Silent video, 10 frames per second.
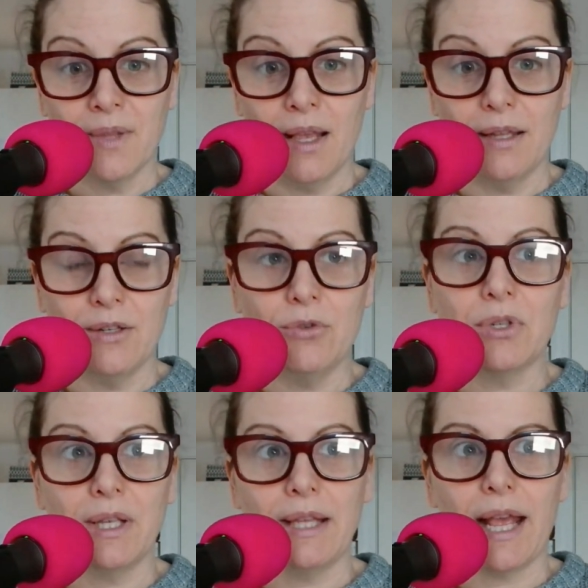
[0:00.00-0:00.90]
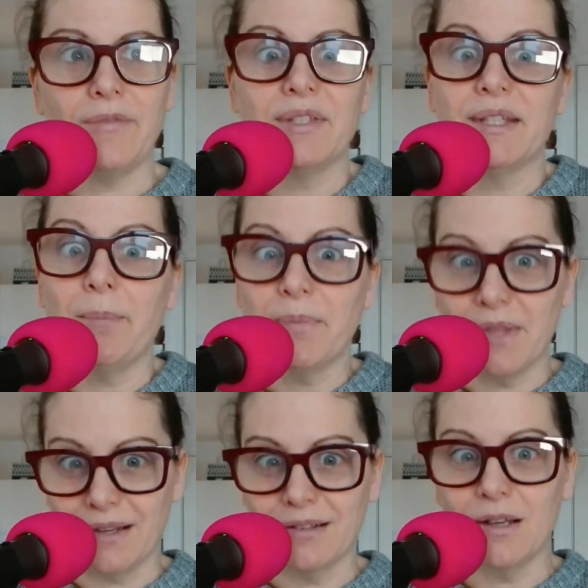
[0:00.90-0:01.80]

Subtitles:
And usually they have something,